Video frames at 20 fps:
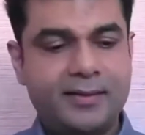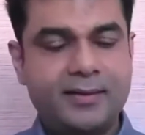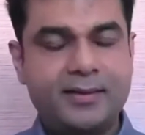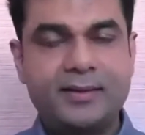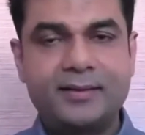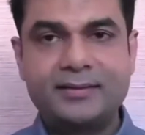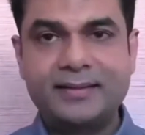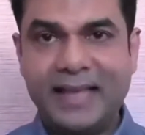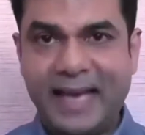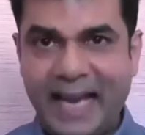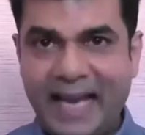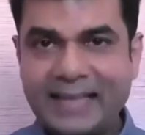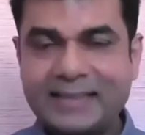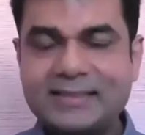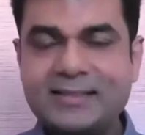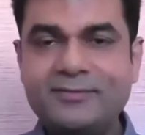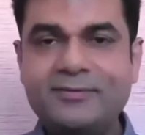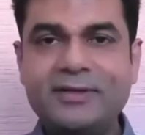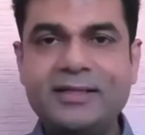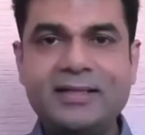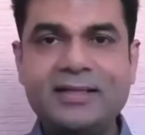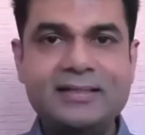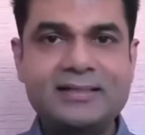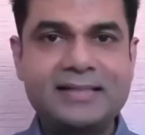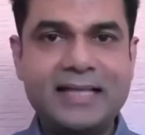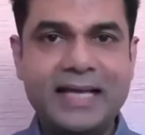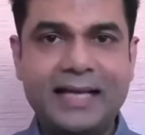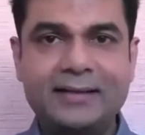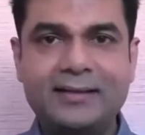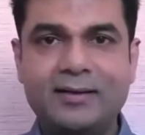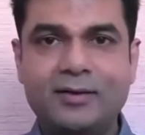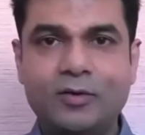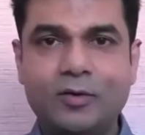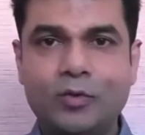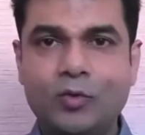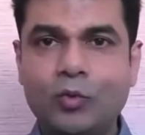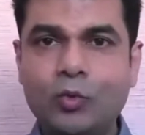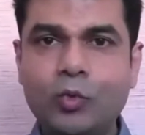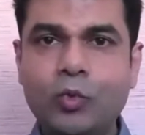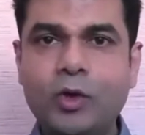The activities
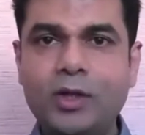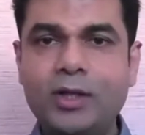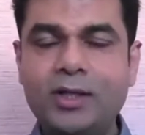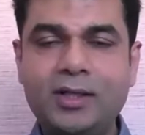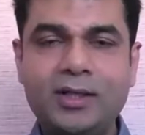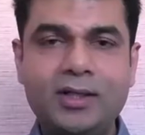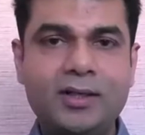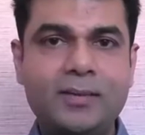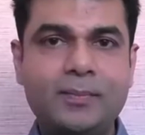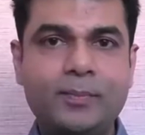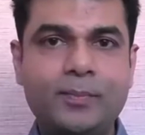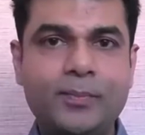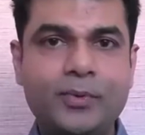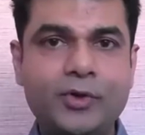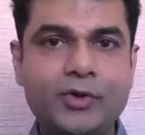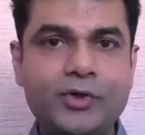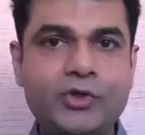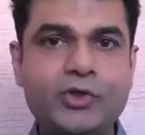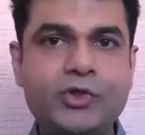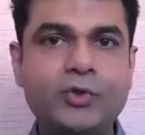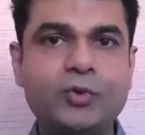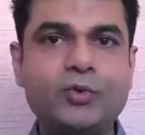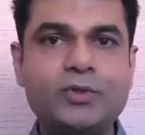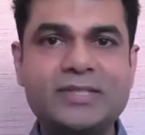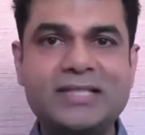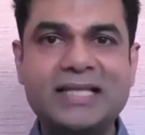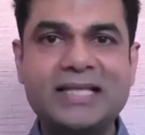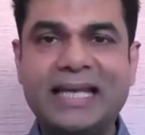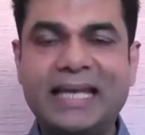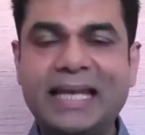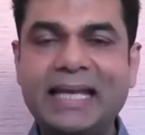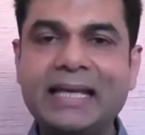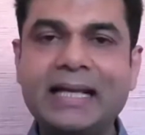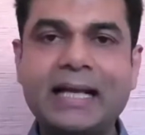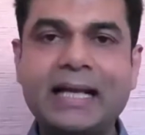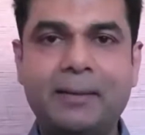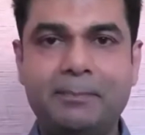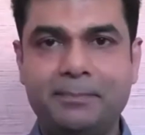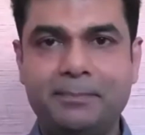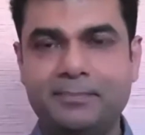that will produce
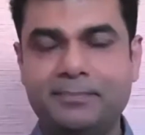income.